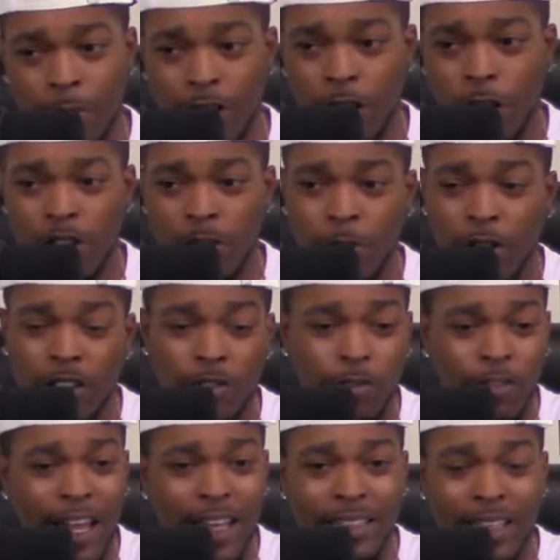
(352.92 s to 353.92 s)
out is because
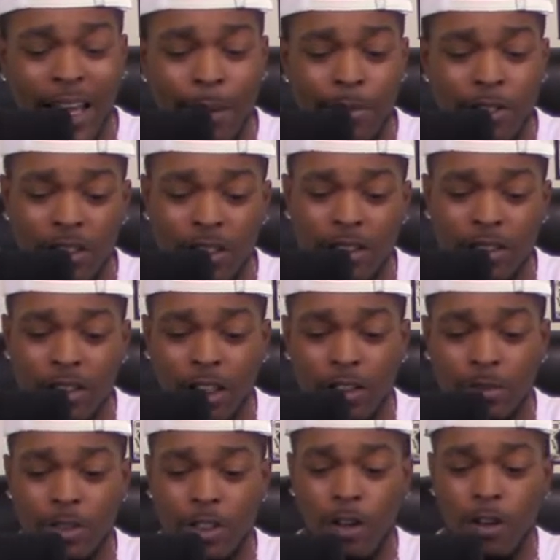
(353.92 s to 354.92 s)
Fat Dab is snitching on
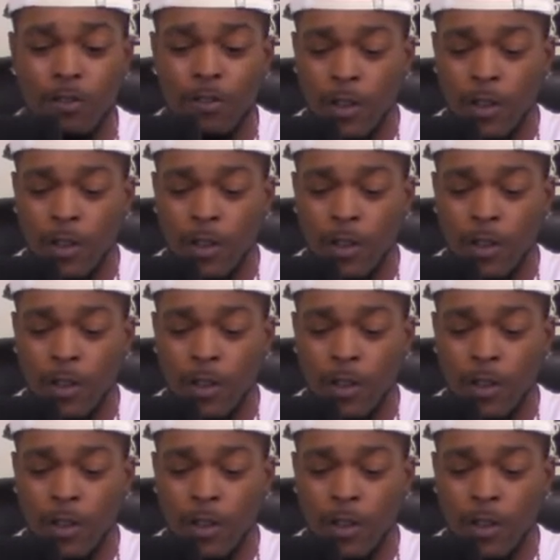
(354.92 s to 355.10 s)
himself.